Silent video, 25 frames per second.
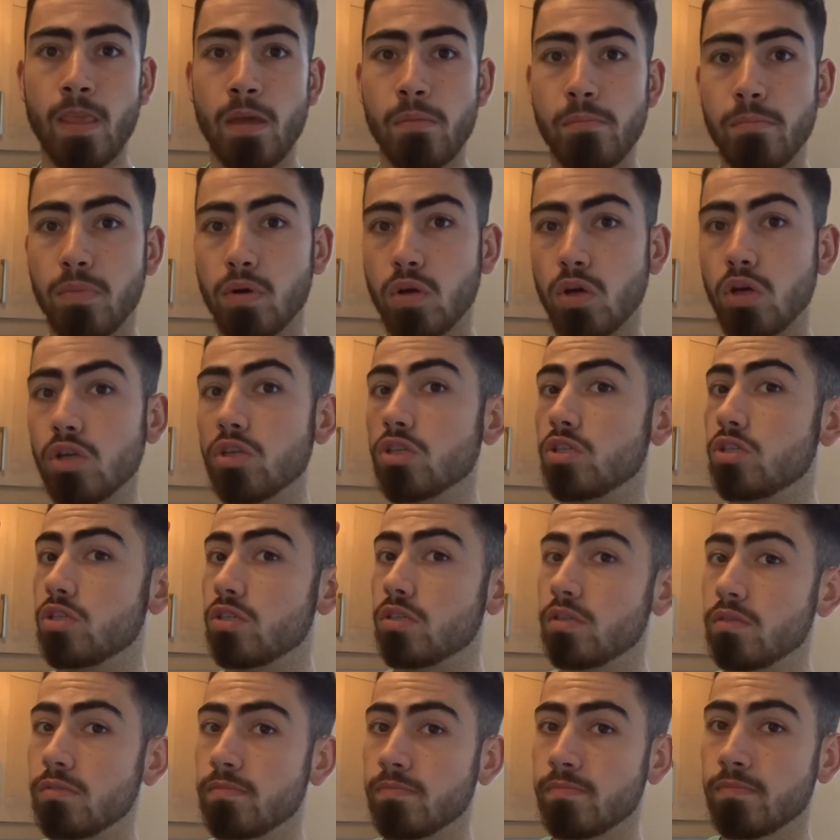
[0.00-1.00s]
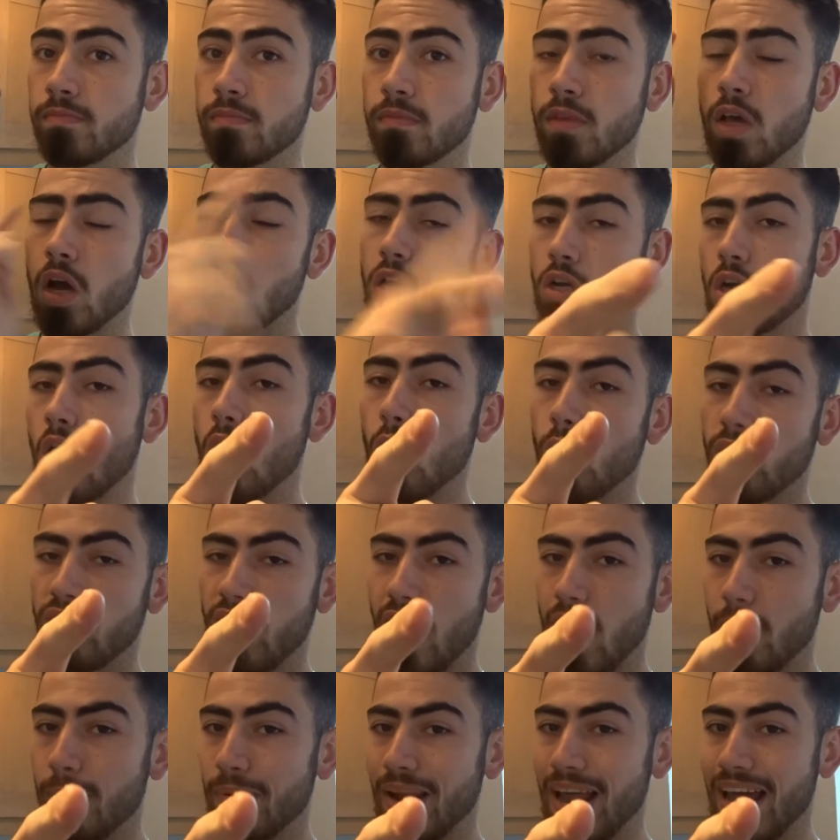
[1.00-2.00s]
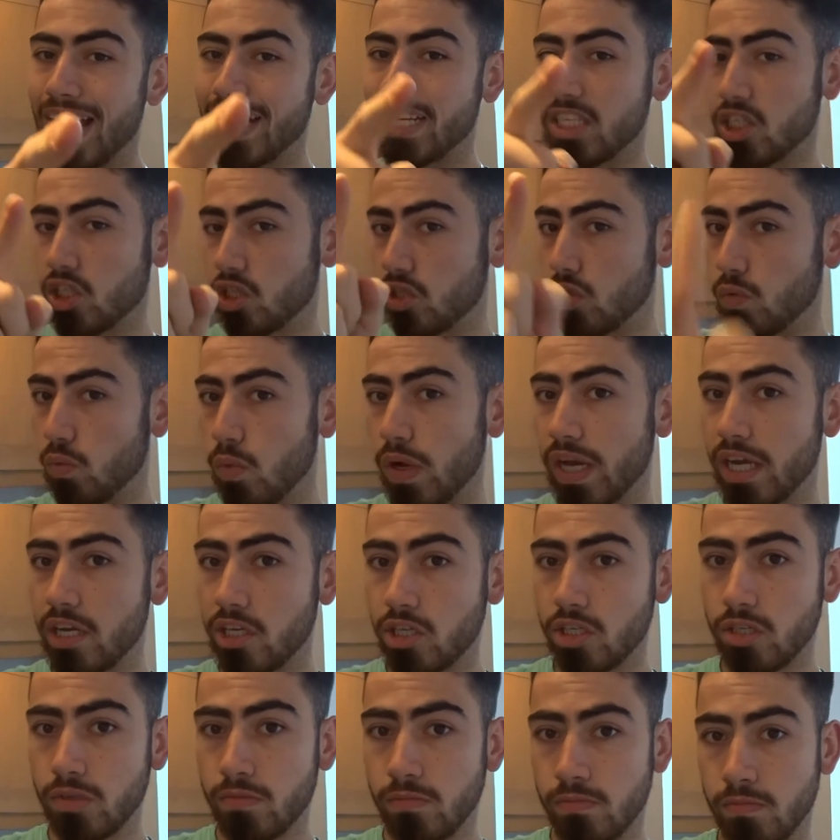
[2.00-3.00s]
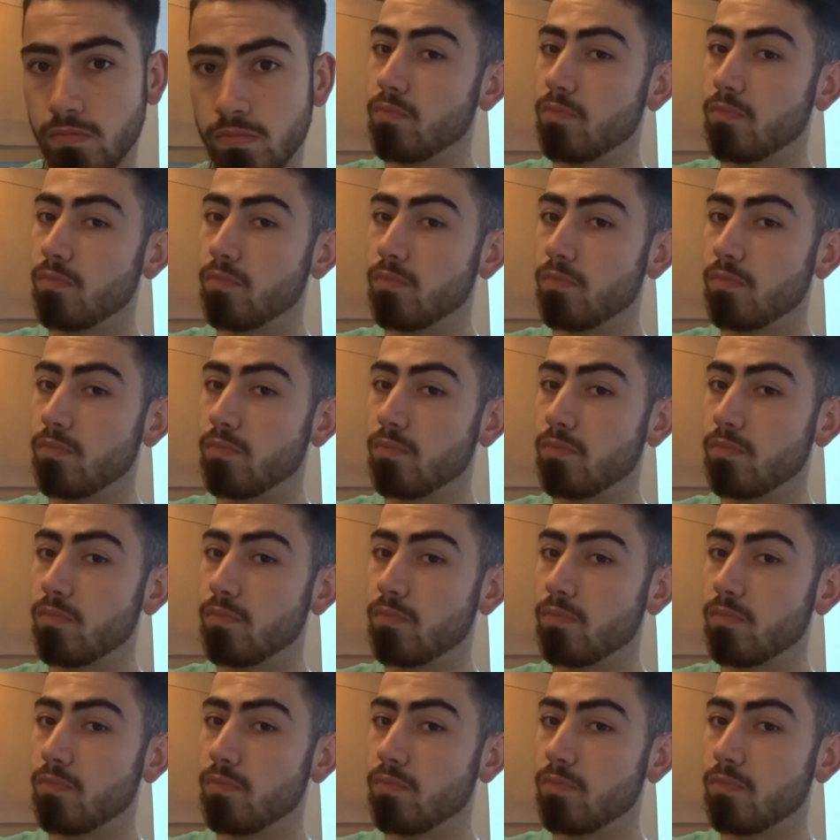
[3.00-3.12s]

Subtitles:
Because a goal without a plan is just a wish.